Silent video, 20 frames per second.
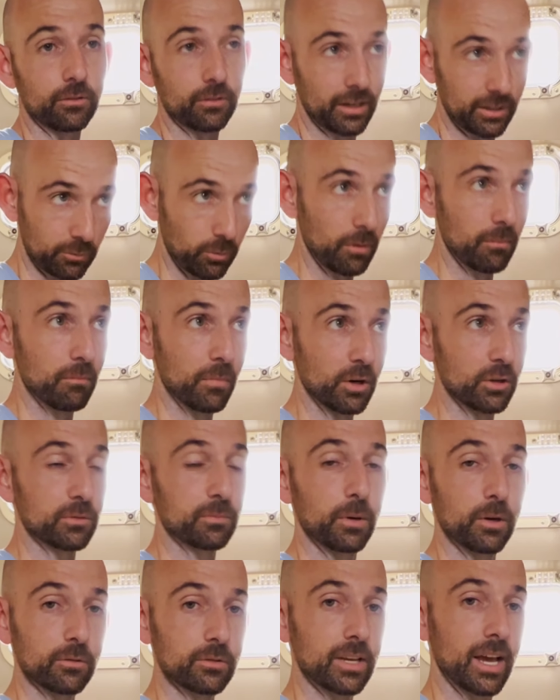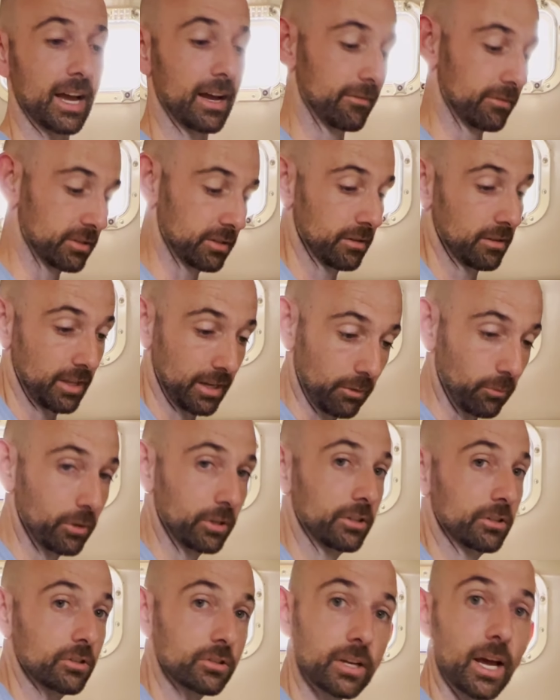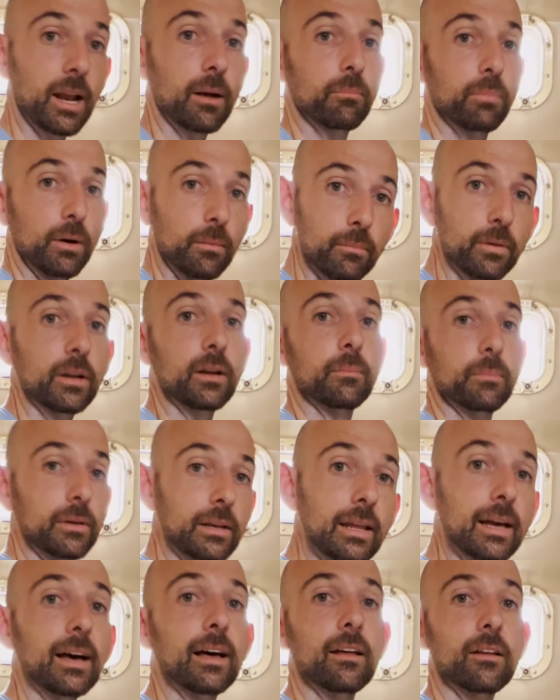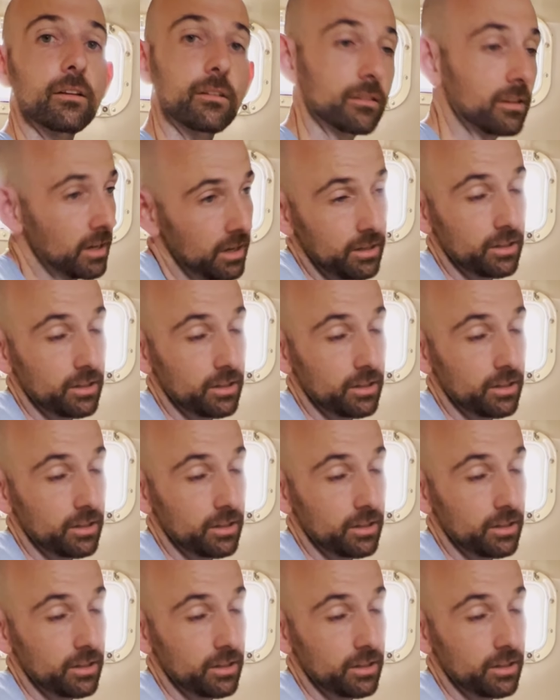That's what most boats have, is a thing where you just got to pump it up and down.